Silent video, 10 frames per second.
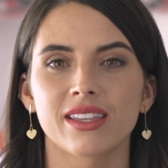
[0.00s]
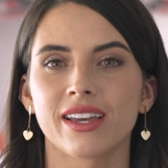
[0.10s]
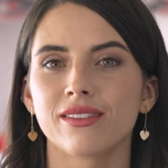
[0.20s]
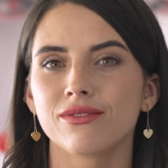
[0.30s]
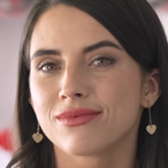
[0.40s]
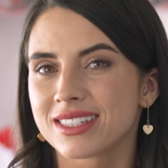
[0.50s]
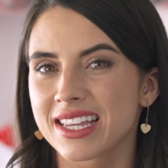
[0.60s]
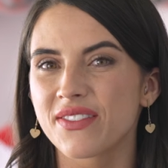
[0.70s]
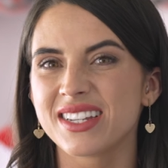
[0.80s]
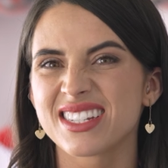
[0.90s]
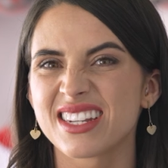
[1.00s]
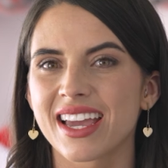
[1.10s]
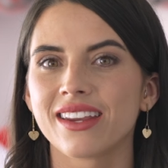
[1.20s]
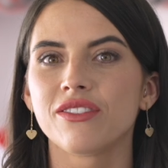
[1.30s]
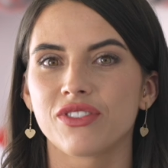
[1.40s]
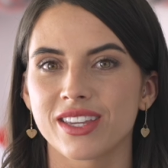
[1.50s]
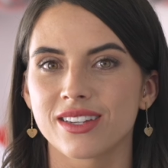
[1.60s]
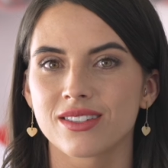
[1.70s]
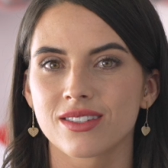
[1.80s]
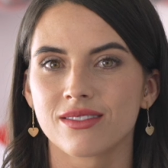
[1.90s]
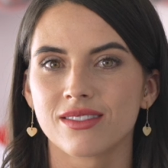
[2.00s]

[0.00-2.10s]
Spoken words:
of 7 to 9 feet.